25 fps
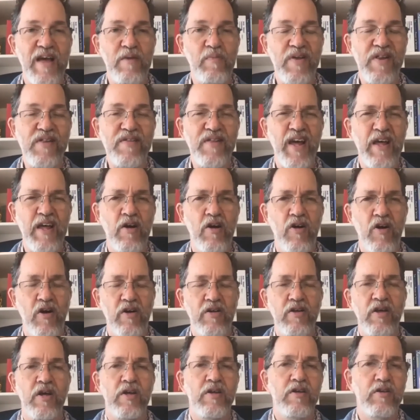And we say,
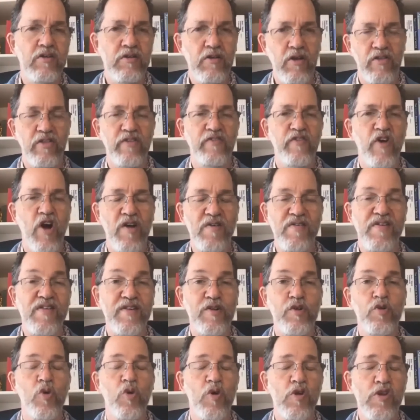the virus
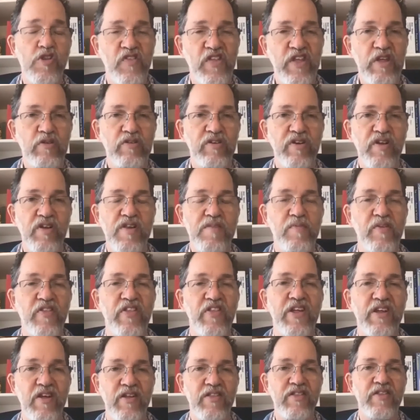has caused the illness,
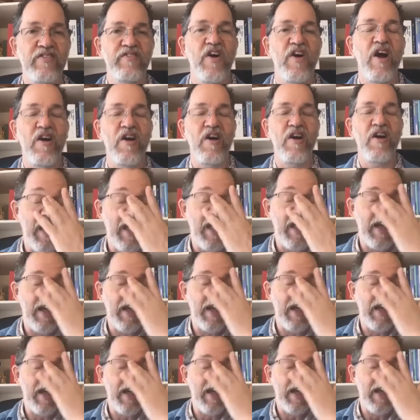but the virus is
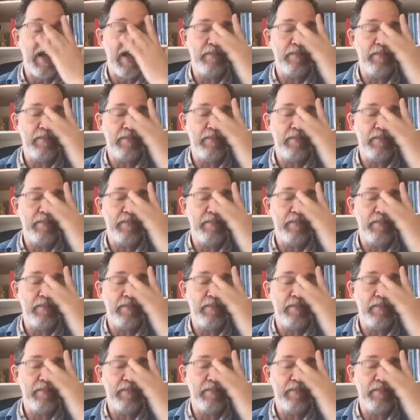actually there